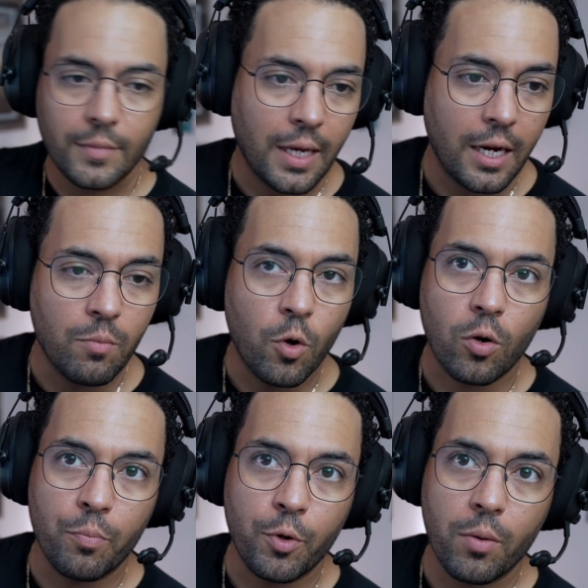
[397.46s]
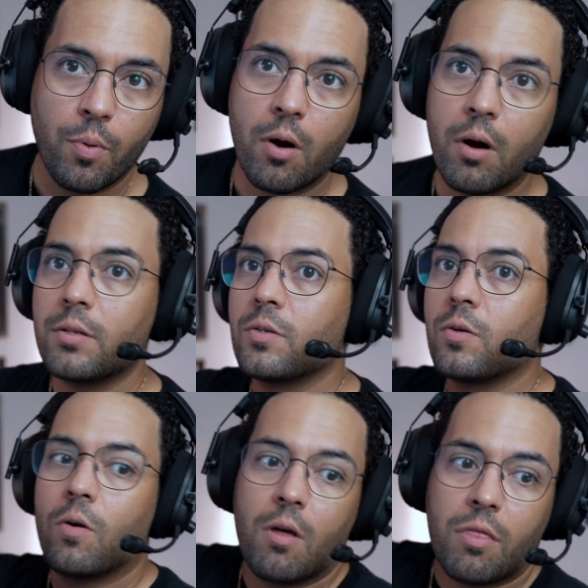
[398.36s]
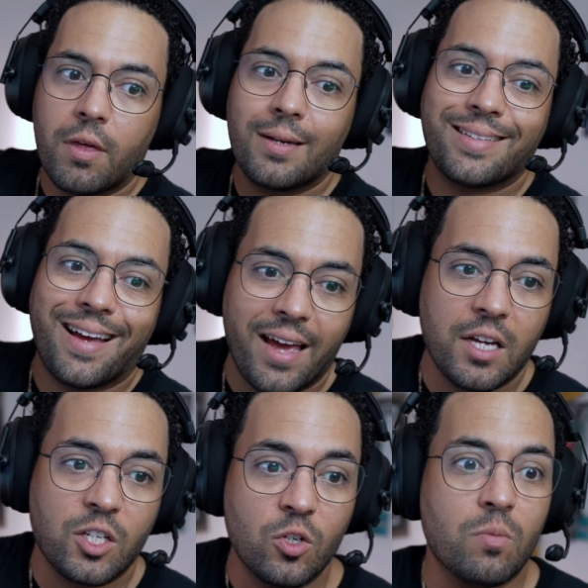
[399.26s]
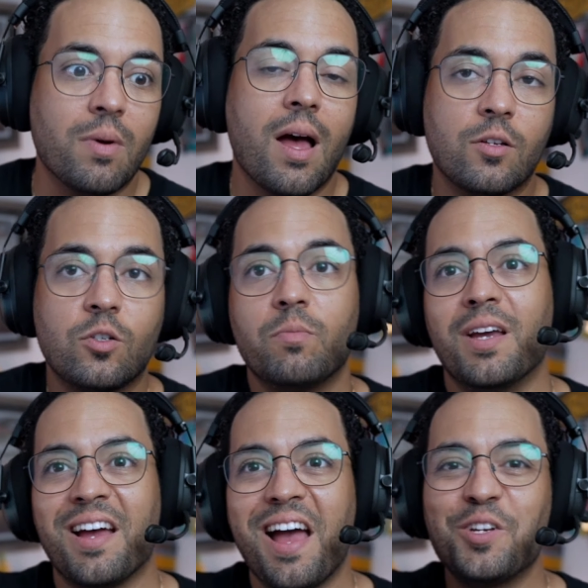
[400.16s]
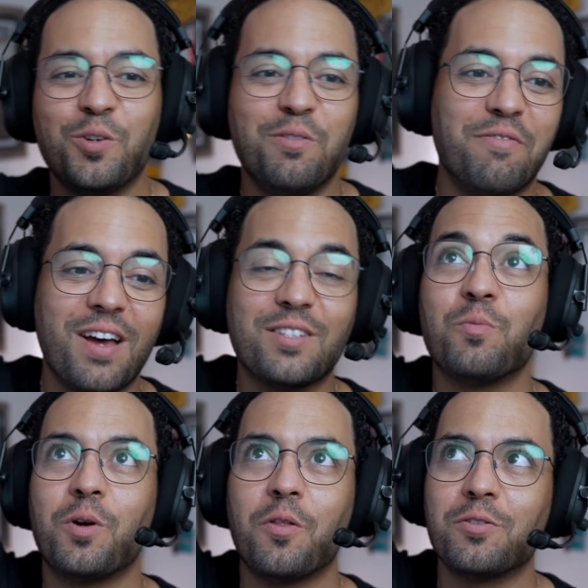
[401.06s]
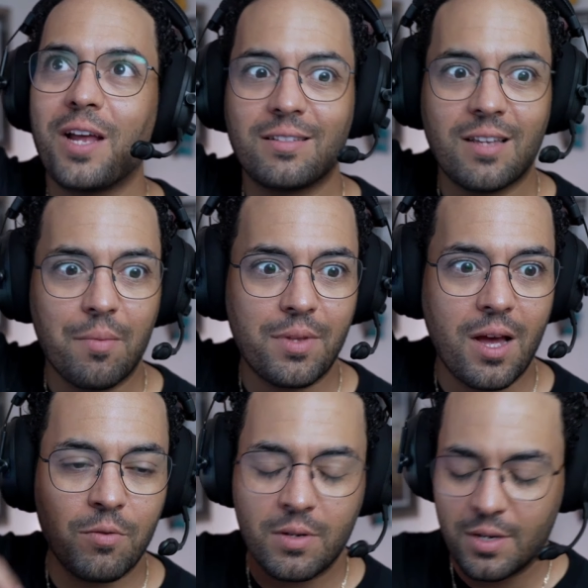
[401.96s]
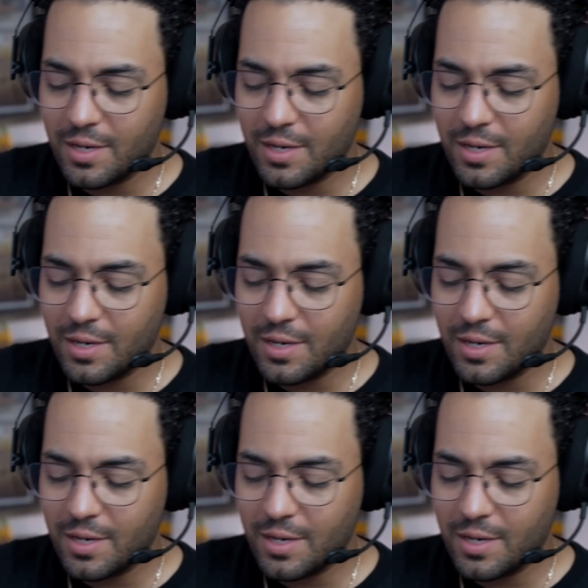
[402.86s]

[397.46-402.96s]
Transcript: getting more computer parts or other things, I assume I should invest in one of those like top-down